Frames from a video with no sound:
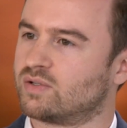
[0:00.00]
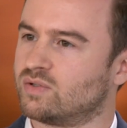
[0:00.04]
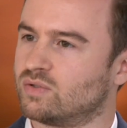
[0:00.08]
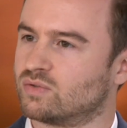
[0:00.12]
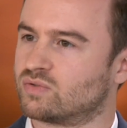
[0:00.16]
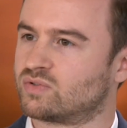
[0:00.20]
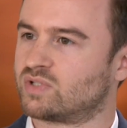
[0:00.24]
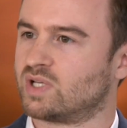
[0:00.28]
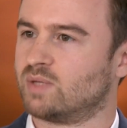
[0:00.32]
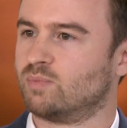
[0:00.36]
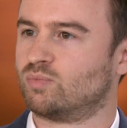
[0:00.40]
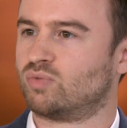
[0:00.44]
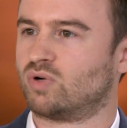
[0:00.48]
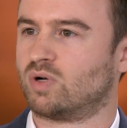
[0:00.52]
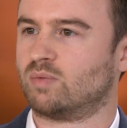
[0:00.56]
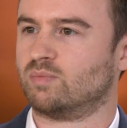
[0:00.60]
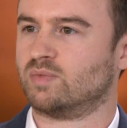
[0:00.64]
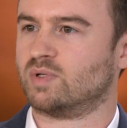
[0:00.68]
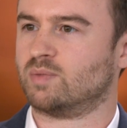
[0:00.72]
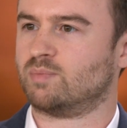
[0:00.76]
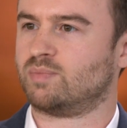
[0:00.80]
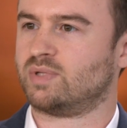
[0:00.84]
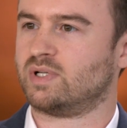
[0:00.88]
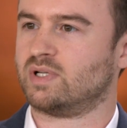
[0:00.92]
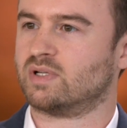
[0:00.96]
your skin
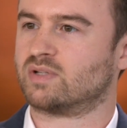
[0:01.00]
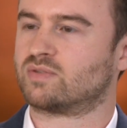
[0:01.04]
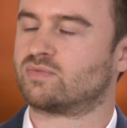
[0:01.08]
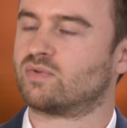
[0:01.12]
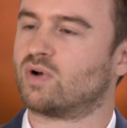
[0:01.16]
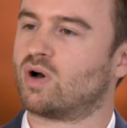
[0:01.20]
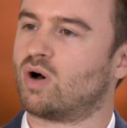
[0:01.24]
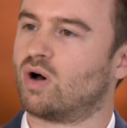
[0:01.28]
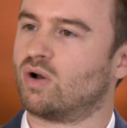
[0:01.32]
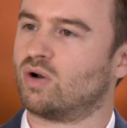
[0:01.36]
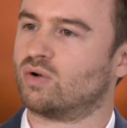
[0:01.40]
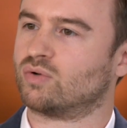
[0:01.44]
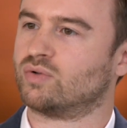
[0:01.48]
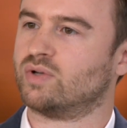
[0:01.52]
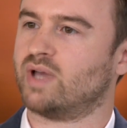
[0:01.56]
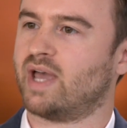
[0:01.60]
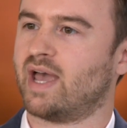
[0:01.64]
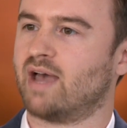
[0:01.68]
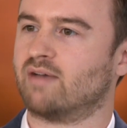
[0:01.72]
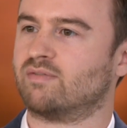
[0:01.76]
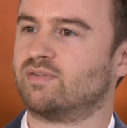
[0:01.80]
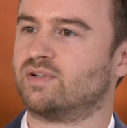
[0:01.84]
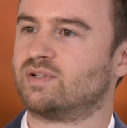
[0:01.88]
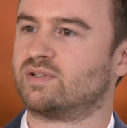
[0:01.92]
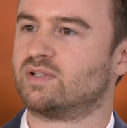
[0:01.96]
problem appears, for how long you
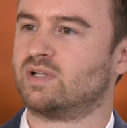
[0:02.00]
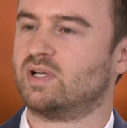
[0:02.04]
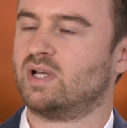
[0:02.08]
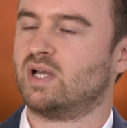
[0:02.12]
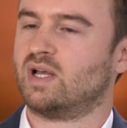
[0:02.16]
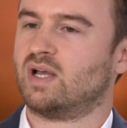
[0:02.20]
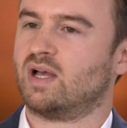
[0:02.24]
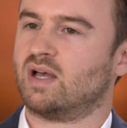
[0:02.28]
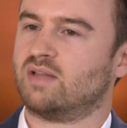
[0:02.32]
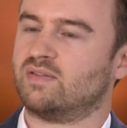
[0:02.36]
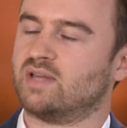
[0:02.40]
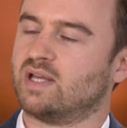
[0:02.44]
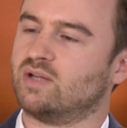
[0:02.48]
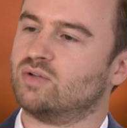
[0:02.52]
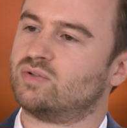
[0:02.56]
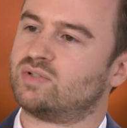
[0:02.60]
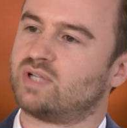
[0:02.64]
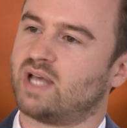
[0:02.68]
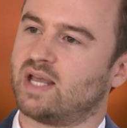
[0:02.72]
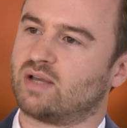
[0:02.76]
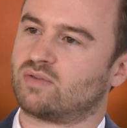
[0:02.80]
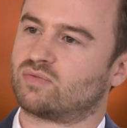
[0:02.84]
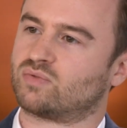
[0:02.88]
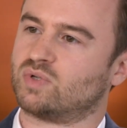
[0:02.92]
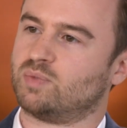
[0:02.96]
have it, and then you
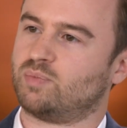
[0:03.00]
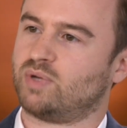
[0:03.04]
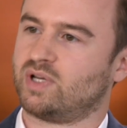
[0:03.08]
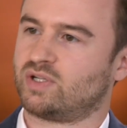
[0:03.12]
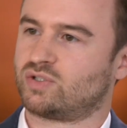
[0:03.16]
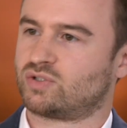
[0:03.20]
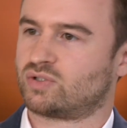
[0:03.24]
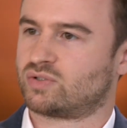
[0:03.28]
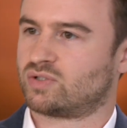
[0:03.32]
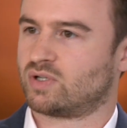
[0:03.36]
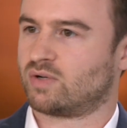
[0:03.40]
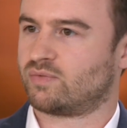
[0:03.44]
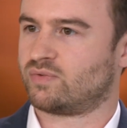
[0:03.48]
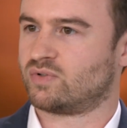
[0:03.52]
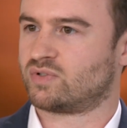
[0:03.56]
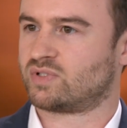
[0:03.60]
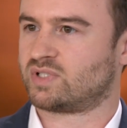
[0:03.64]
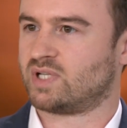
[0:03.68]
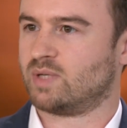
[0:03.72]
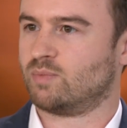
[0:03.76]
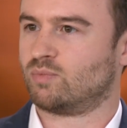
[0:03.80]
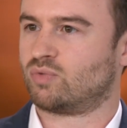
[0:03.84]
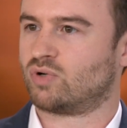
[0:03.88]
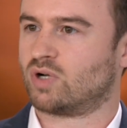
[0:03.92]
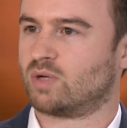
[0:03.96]
take 3 pictures of your
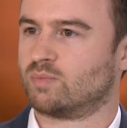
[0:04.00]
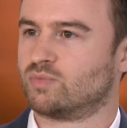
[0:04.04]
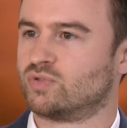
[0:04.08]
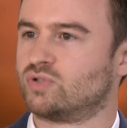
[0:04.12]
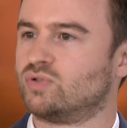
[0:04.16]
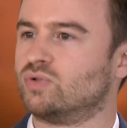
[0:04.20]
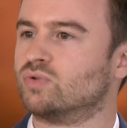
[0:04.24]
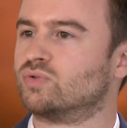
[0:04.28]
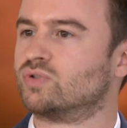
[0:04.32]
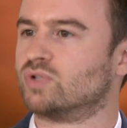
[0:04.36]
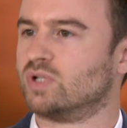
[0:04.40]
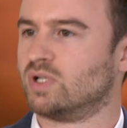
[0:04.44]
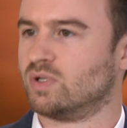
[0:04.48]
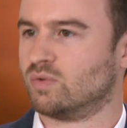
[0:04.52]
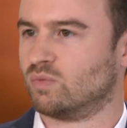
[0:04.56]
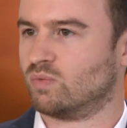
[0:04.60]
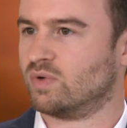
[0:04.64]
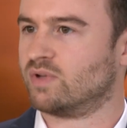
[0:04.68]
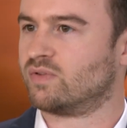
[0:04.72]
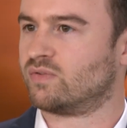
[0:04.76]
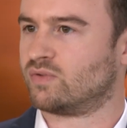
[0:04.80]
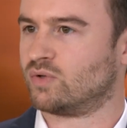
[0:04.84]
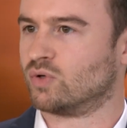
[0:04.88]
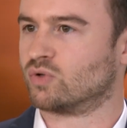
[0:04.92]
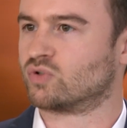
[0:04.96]
skin problems, usually
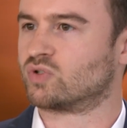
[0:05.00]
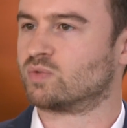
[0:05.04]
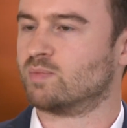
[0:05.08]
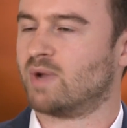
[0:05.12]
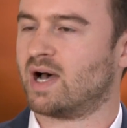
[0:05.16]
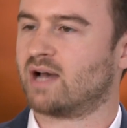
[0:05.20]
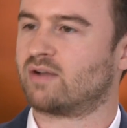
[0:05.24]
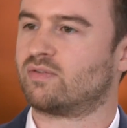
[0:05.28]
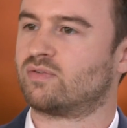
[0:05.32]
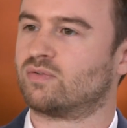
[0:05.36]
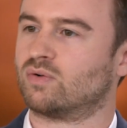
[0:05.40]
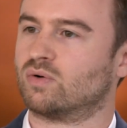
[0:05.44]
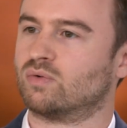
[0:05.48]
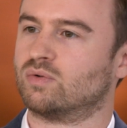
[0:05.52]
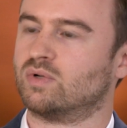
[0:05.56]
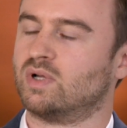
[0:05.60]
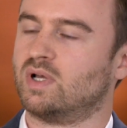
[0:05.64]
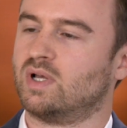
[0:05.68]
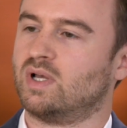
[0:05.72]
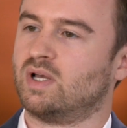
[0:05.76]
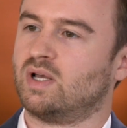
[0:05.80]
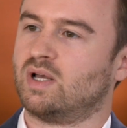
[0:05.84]
with your smartphone,